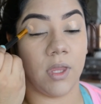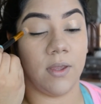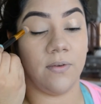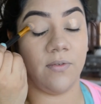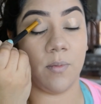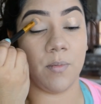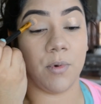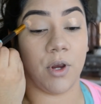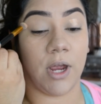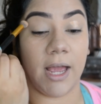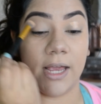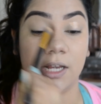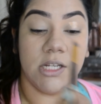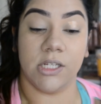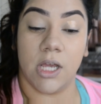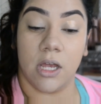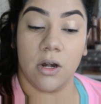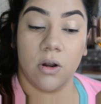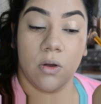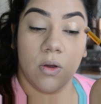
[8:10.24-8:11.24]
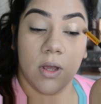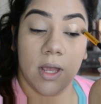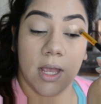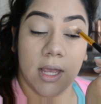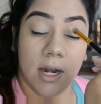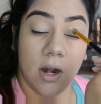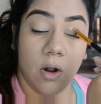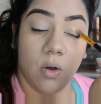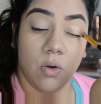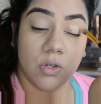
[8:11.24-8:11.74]
from your eyeshadow,
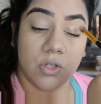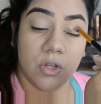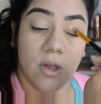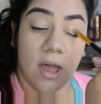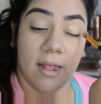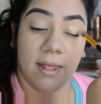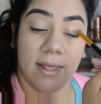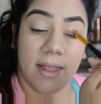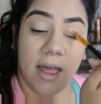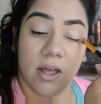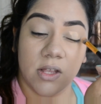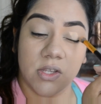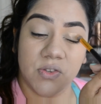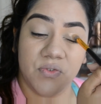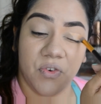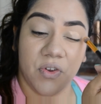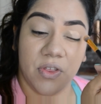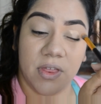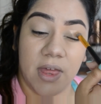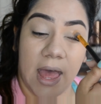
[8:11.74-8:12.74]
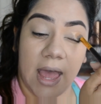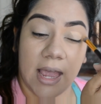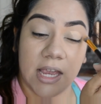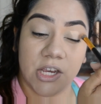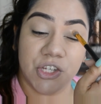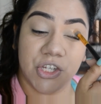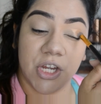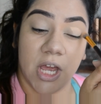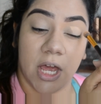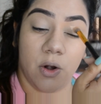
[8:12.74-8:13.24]
and it also allows for the
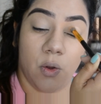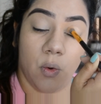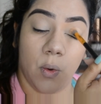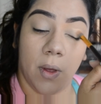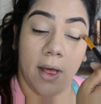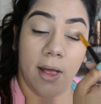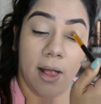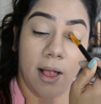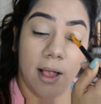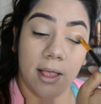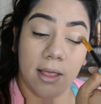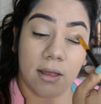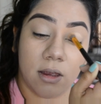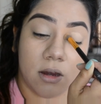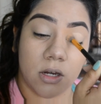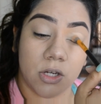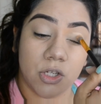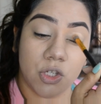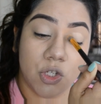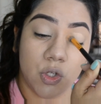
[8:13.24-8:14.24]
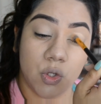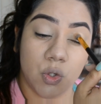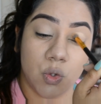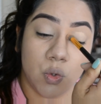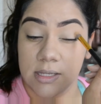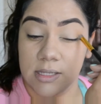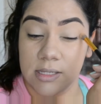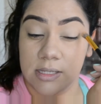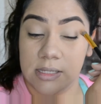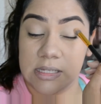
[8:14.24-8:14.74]
eyeshadow color to
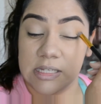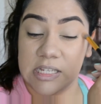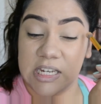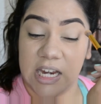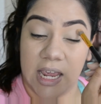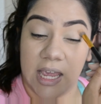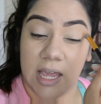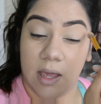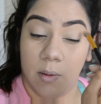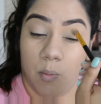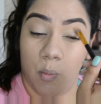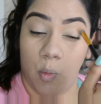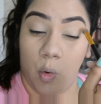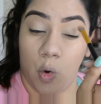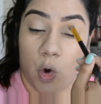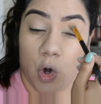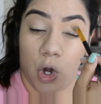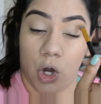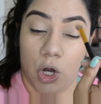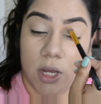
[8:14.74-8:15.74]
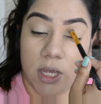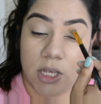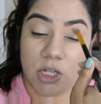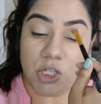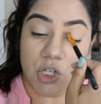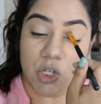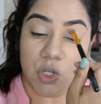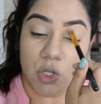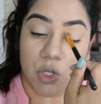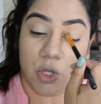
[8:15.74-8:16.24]
stick more
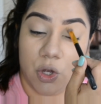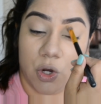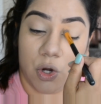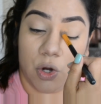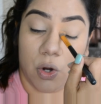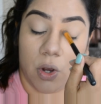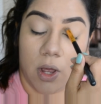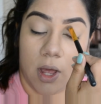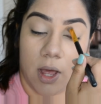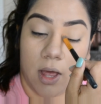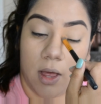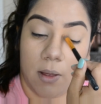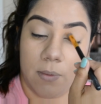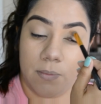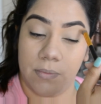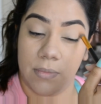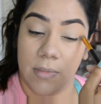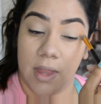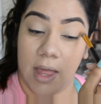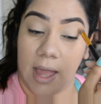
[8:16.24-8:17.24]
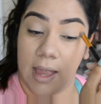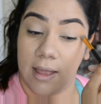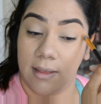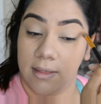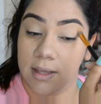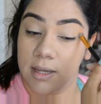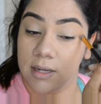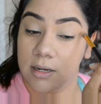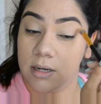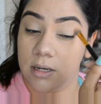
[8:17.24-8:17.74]
into your
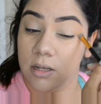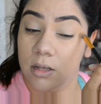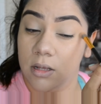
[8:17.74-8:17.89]
eyelid.